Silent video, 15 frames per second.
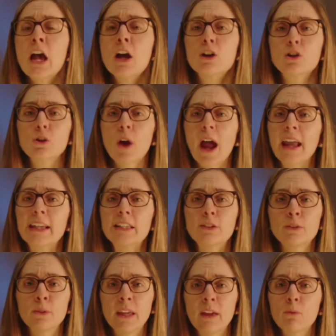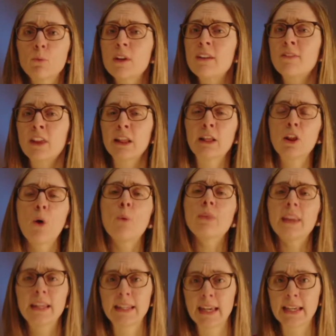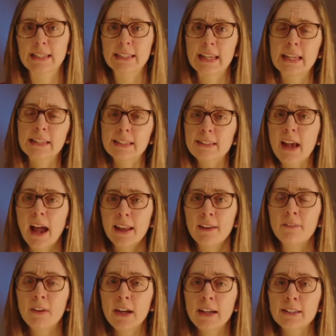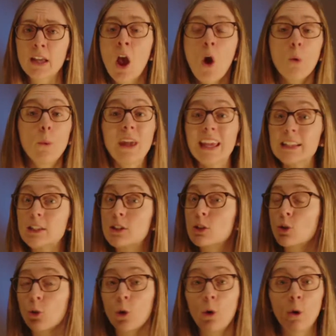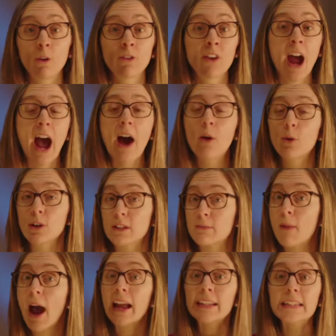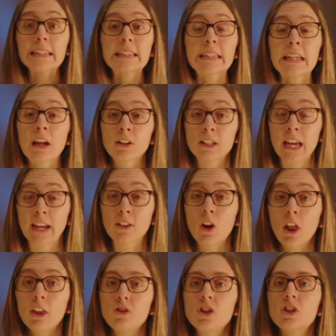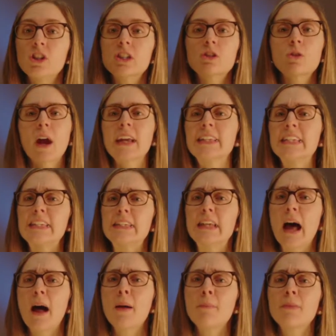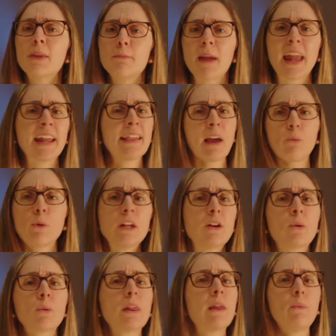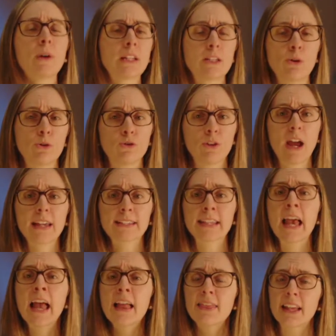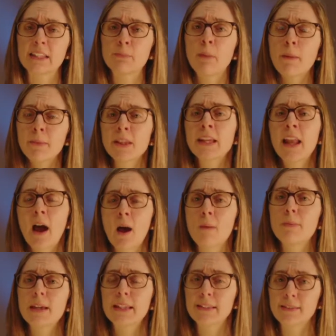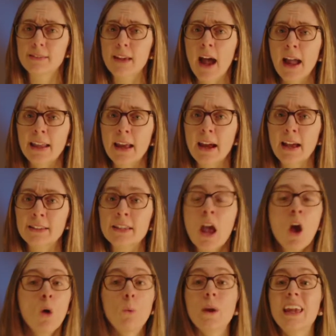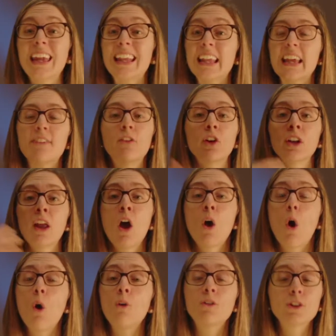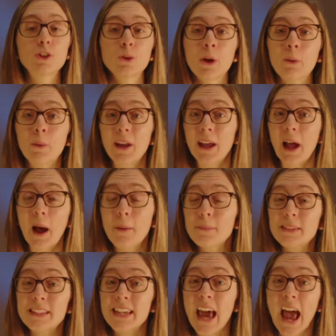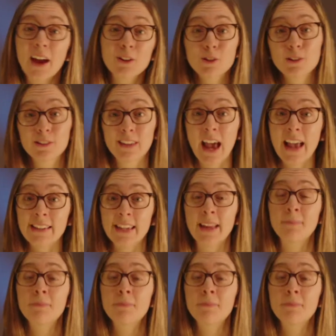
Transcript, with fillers: trying to get rid of the loneliness inside of us. We can scroll for hours mindlessly on technology just trying to numb the pain that we don't really want to address that's bubbling up inside us. We can even overdo it when it comes to exercising